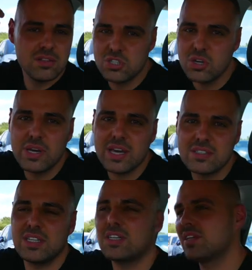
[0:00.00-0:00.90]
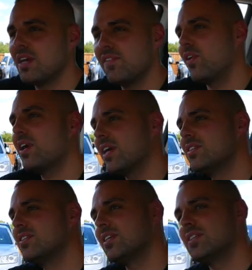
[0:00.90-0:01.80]
Two gears 60, three gears
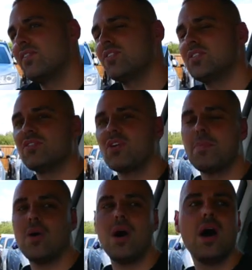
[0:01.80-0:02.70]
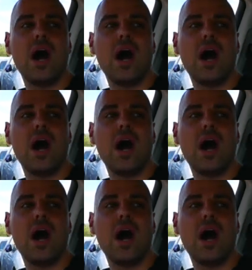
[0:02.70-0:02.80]
60 for a Civic Type R.